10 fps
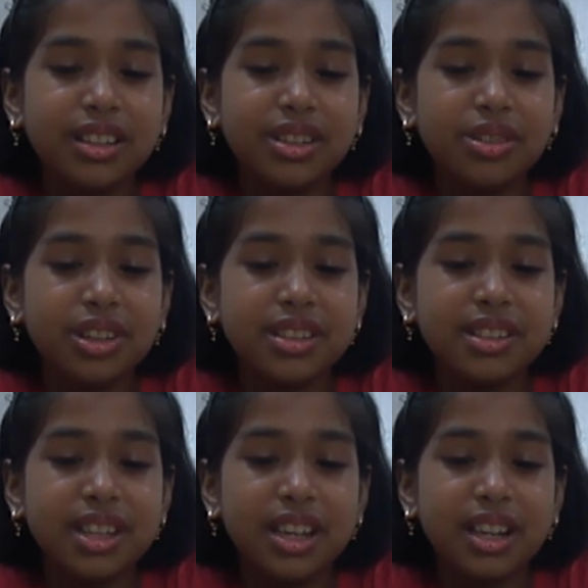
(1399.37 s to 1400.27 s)
you can
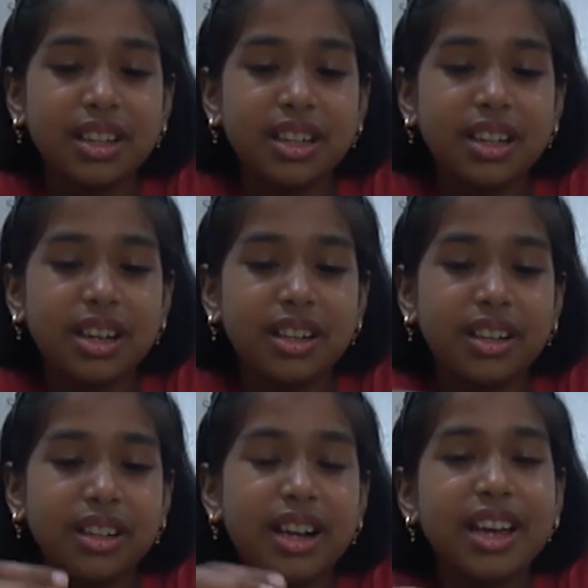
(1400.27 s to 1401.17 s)
say,
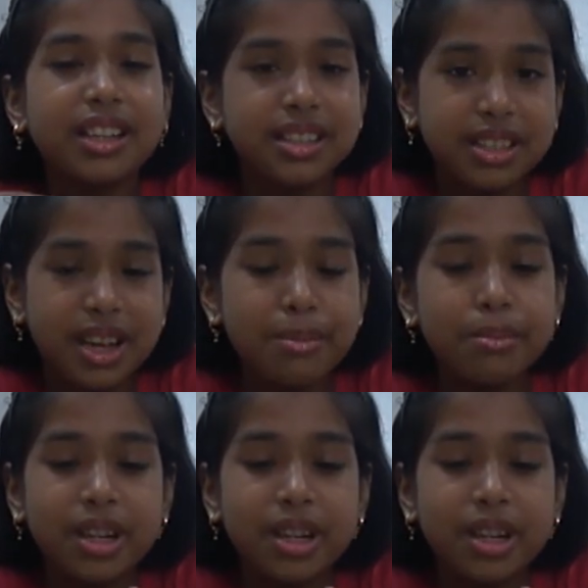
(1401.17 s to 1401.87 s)
like a stem,